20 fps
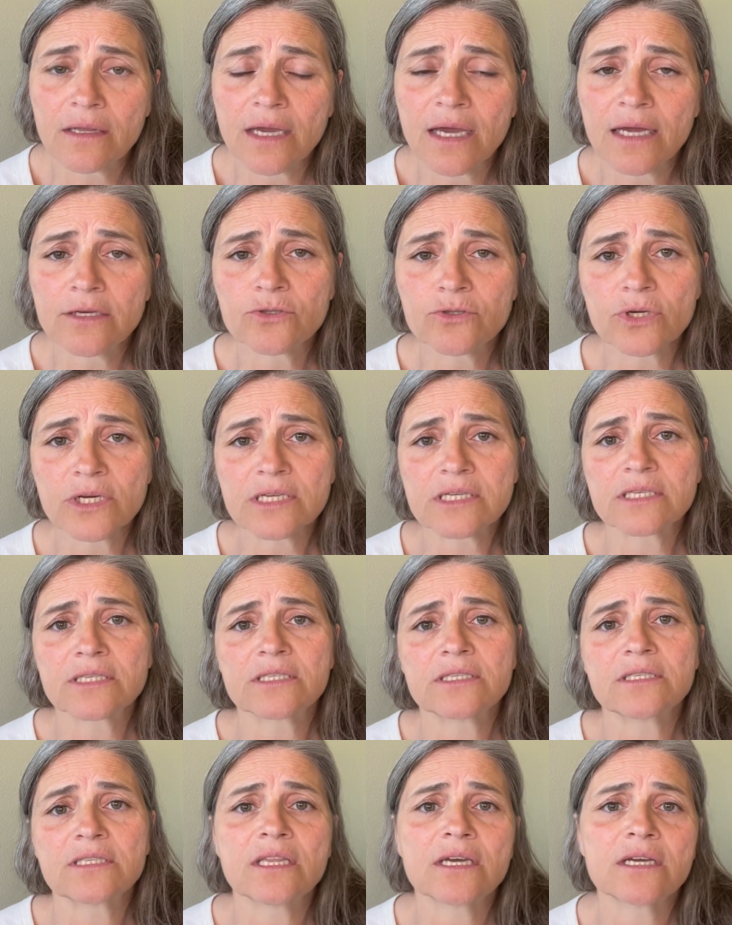the
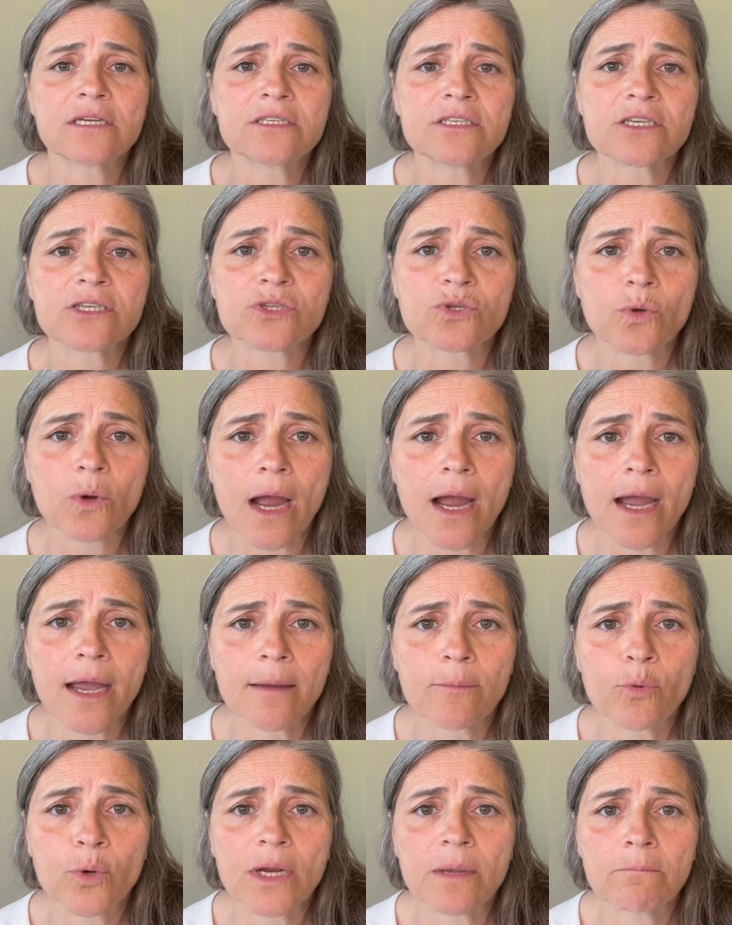Hendricks then
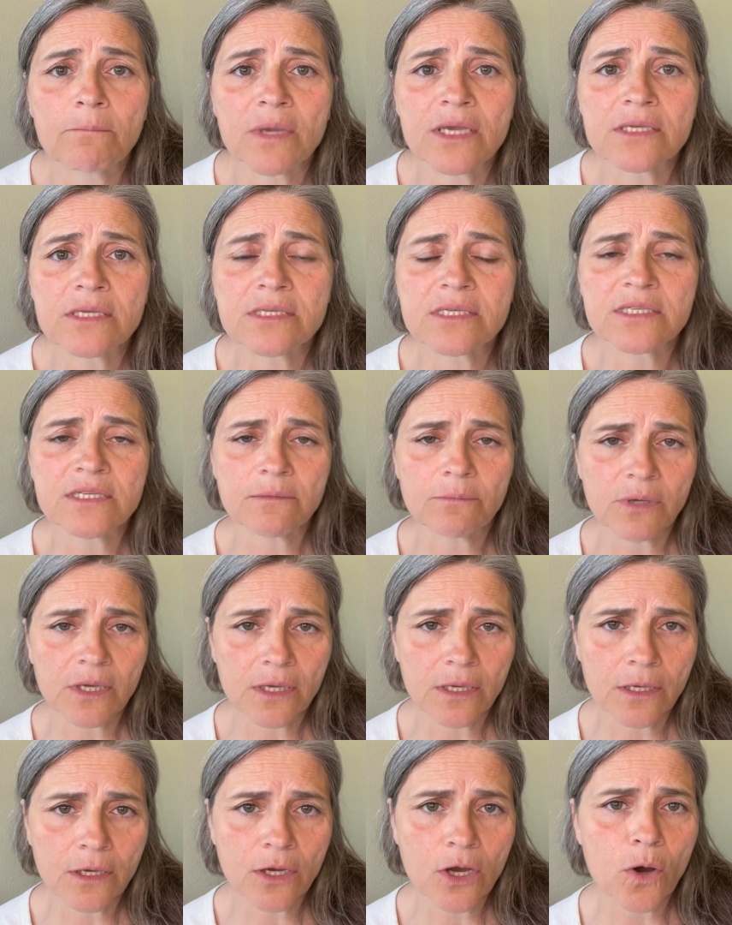describe what it means to
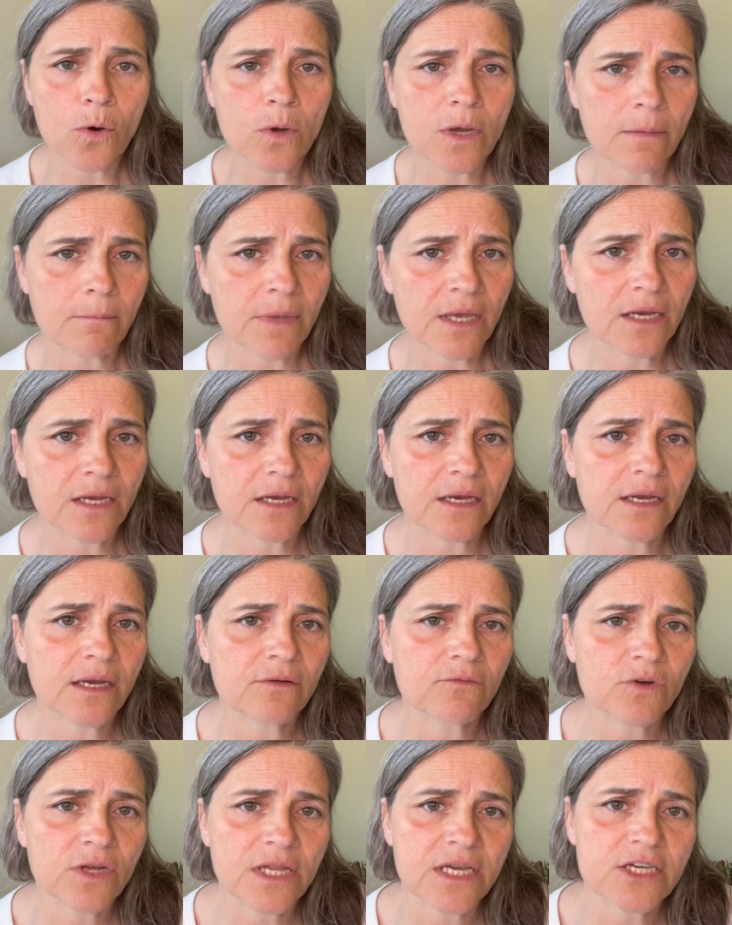be co-committed
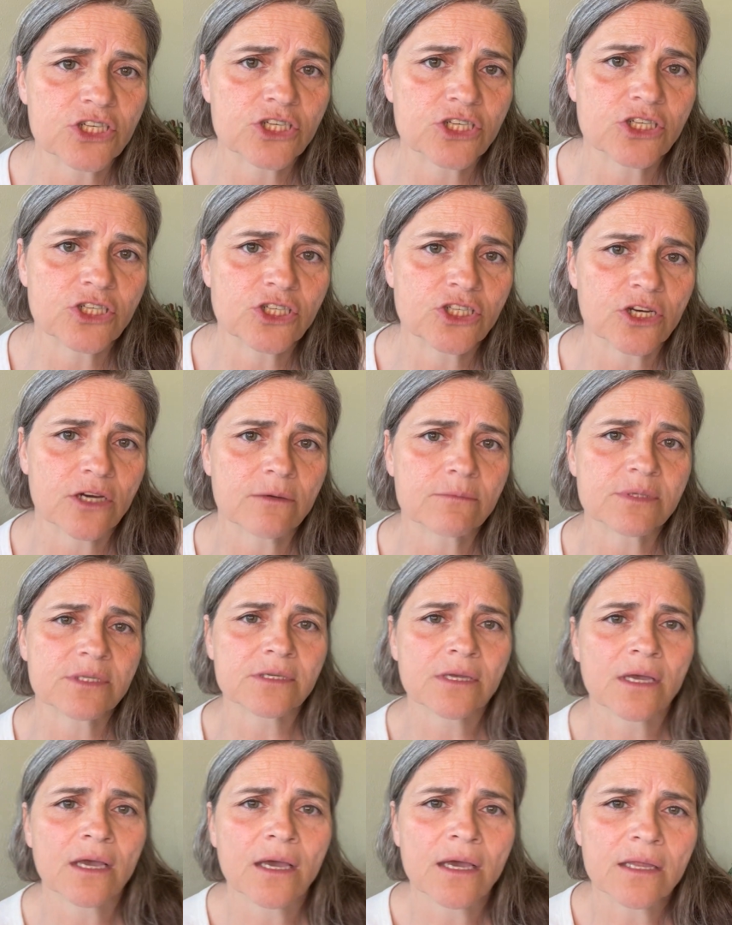in
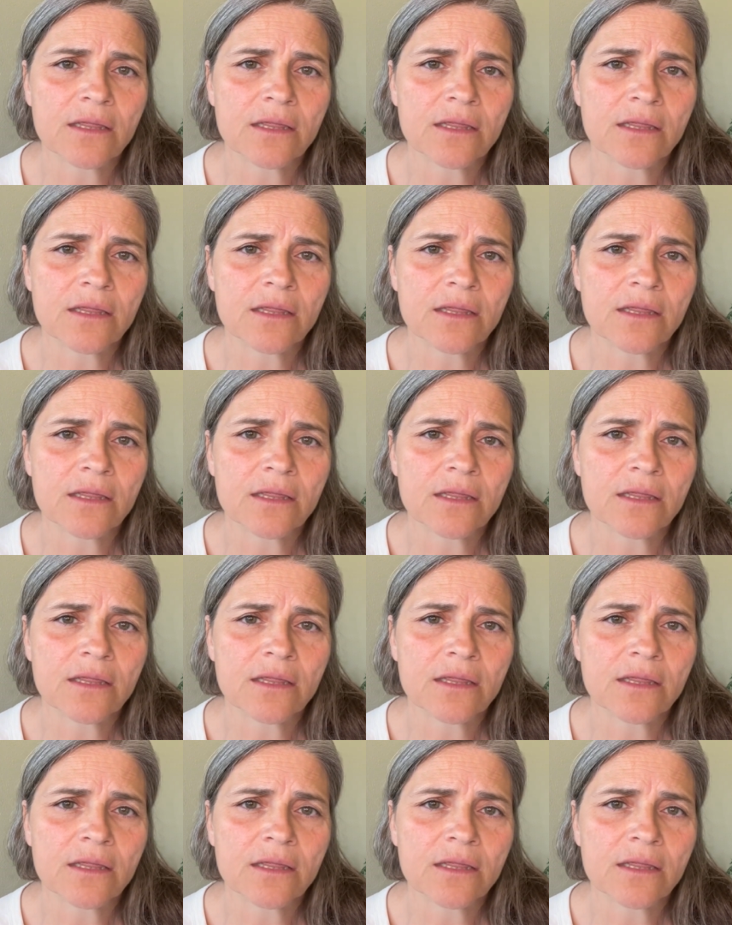relationships.